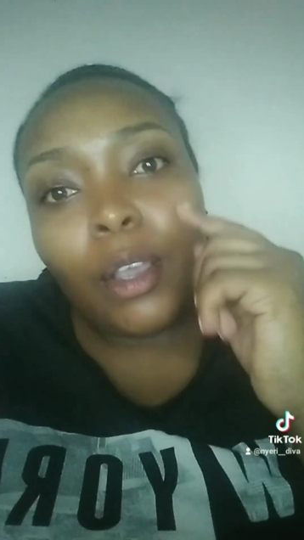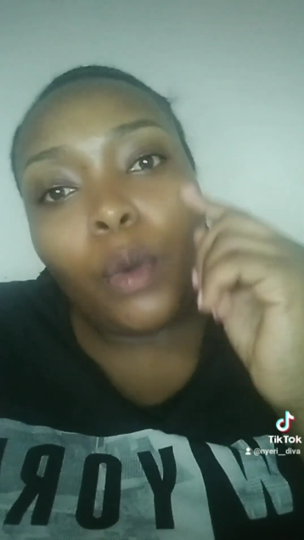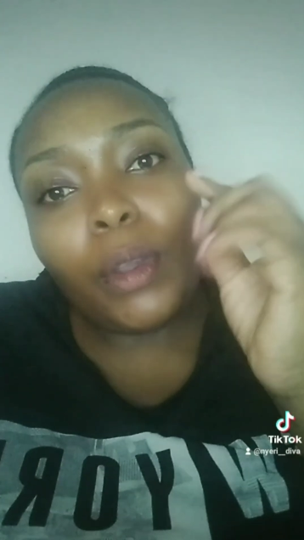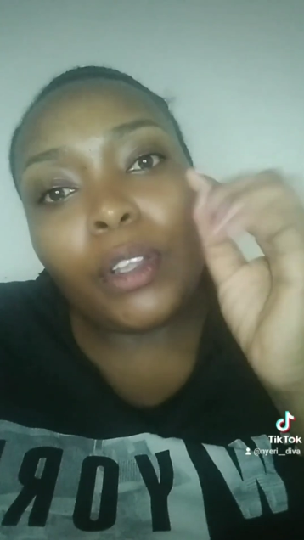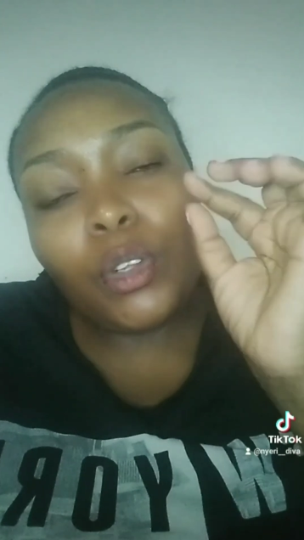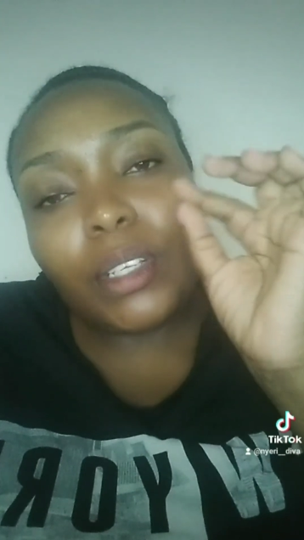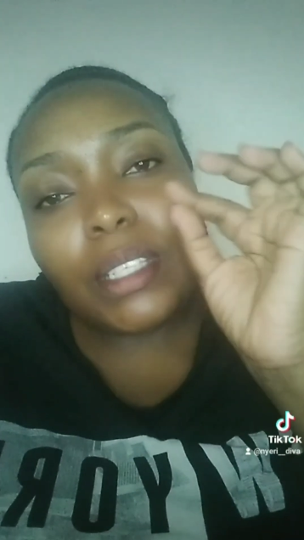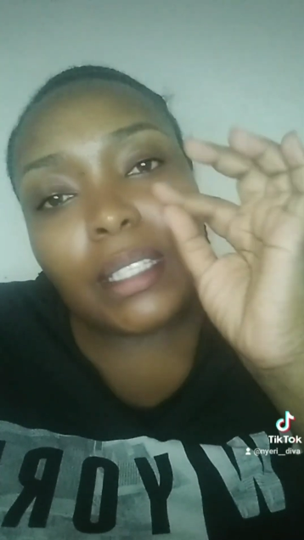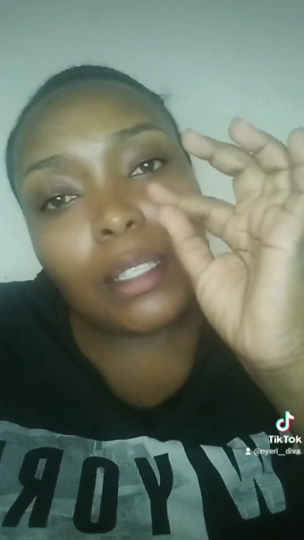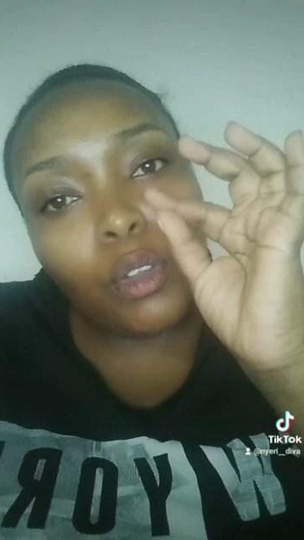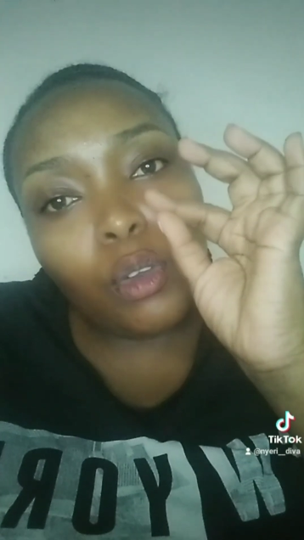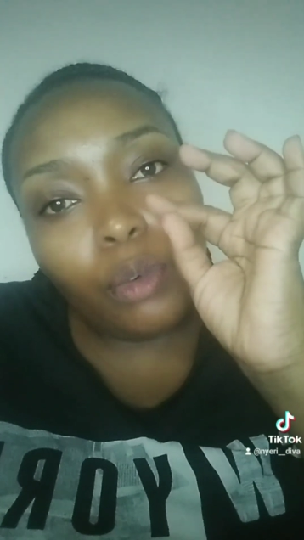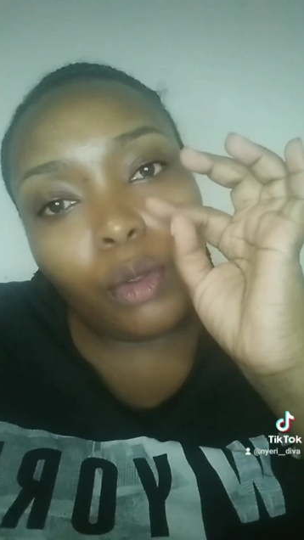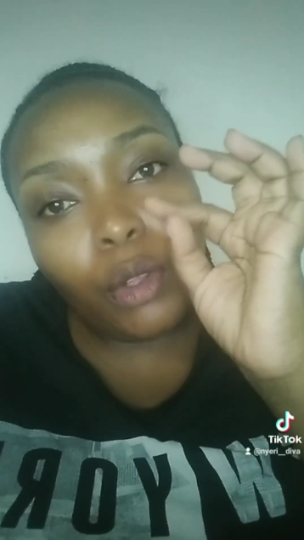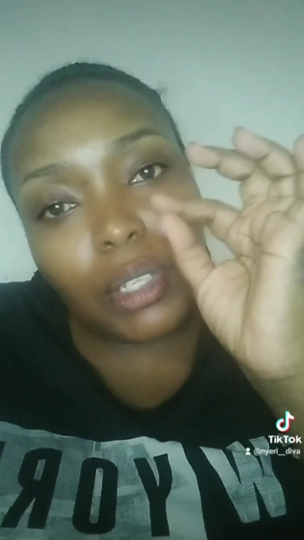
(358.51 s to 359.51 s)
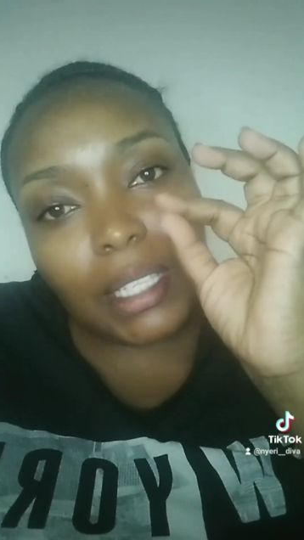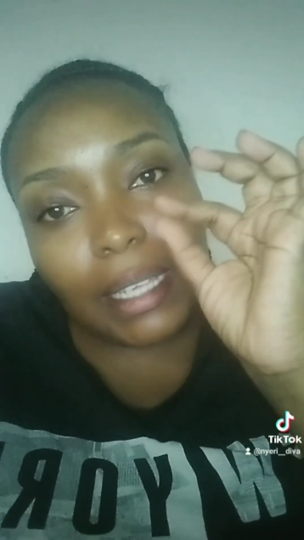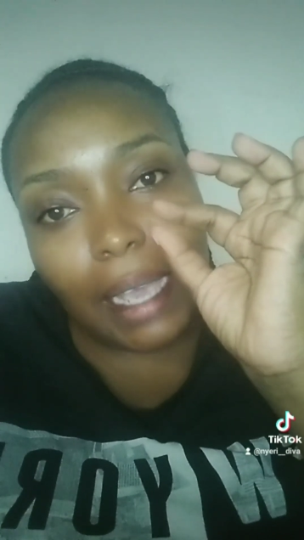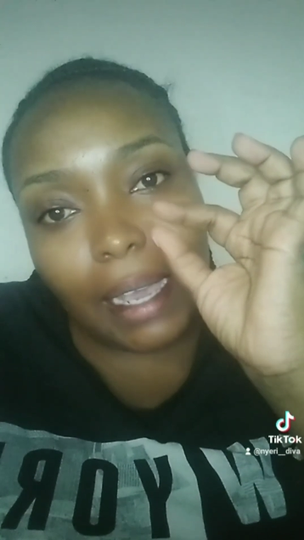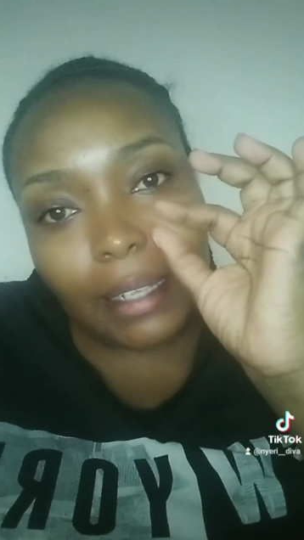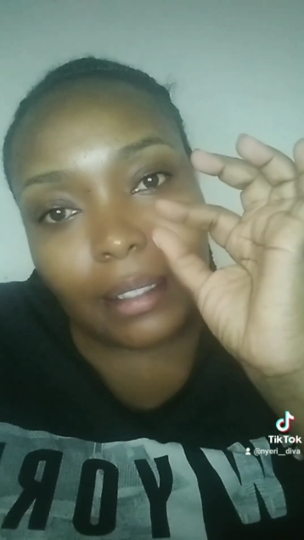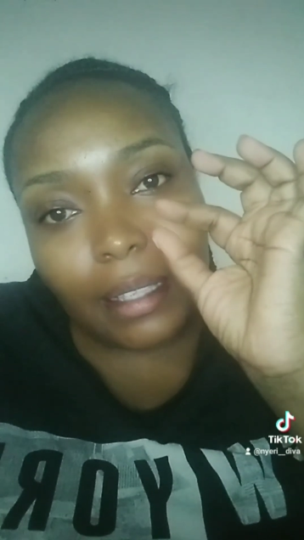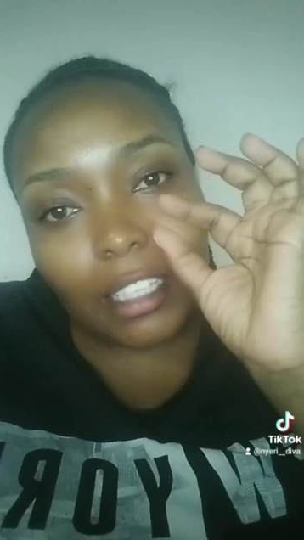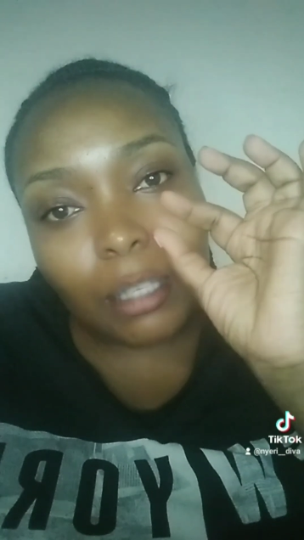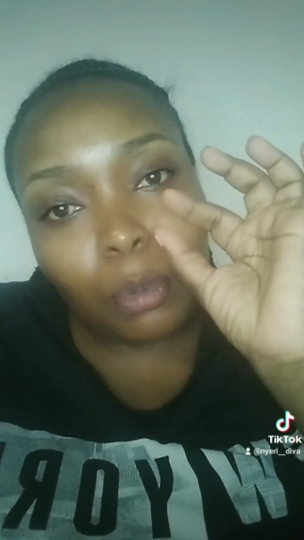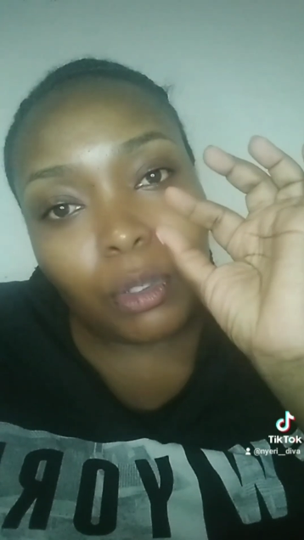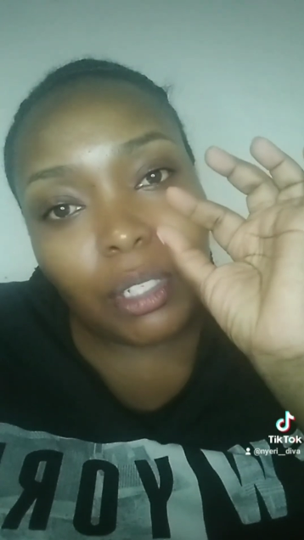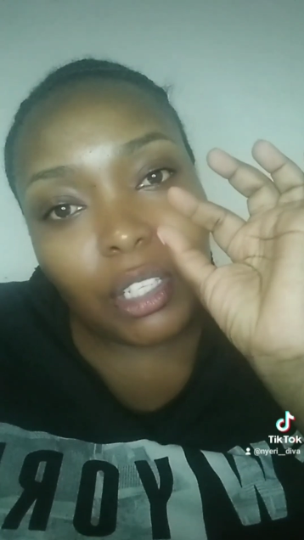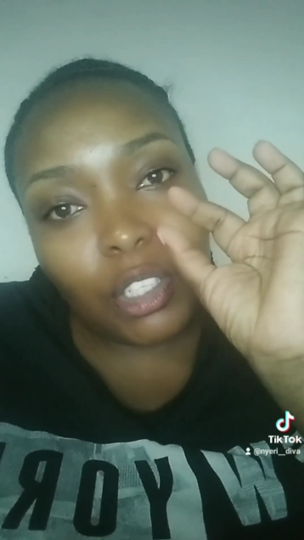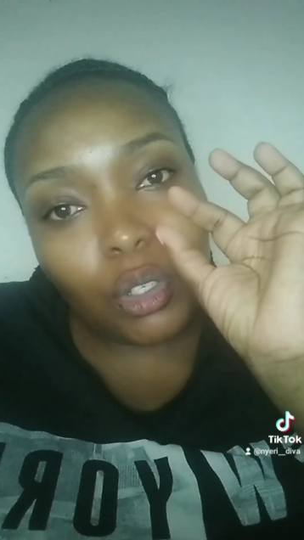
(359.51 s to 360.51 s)
When those cuts
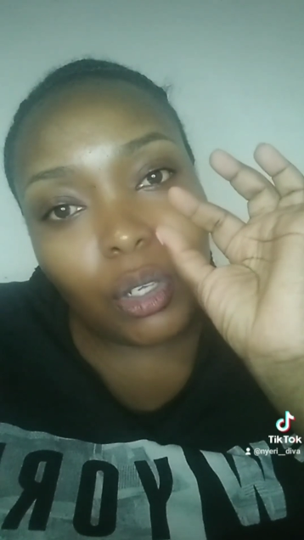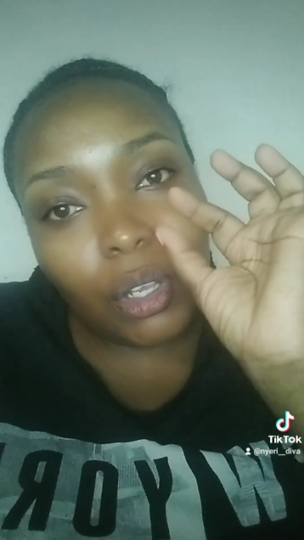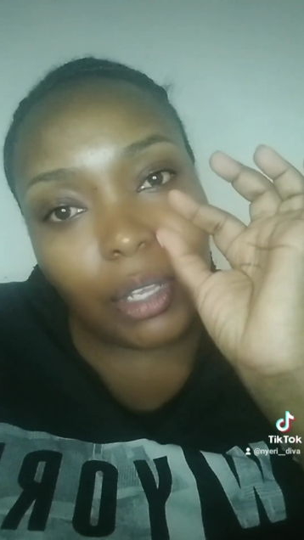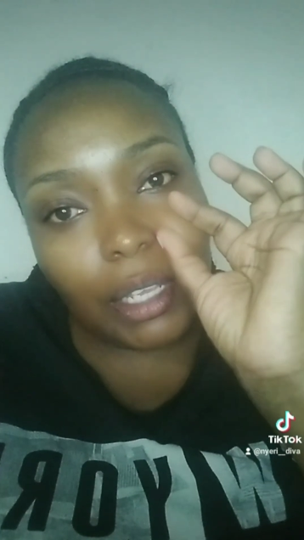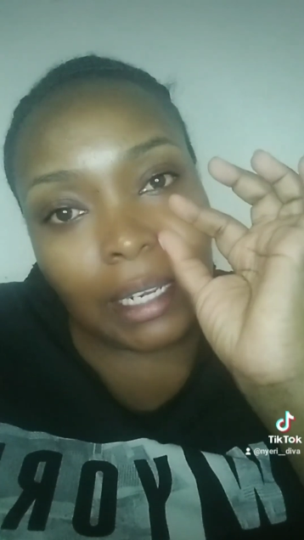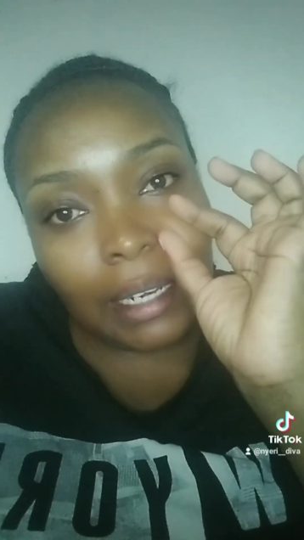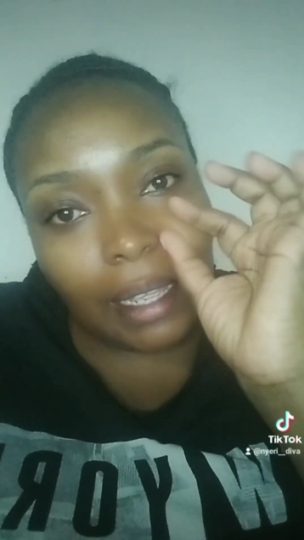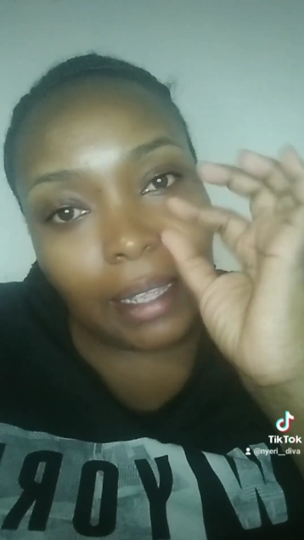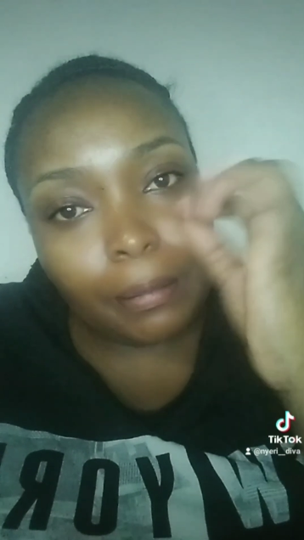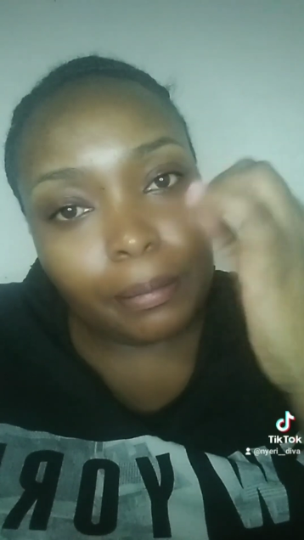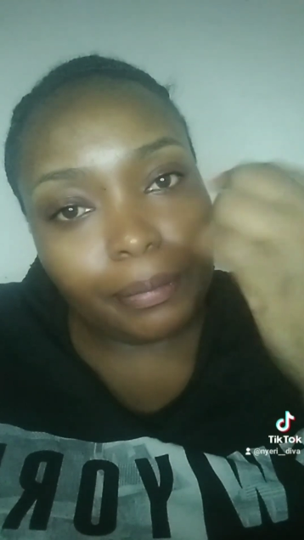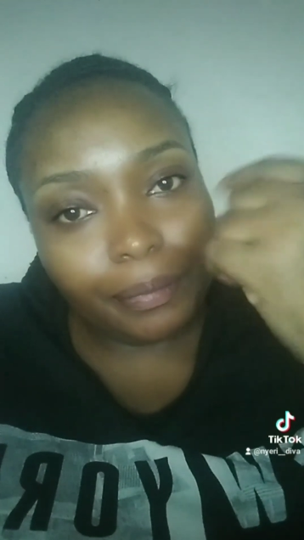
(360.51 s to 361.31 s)
exposes your inner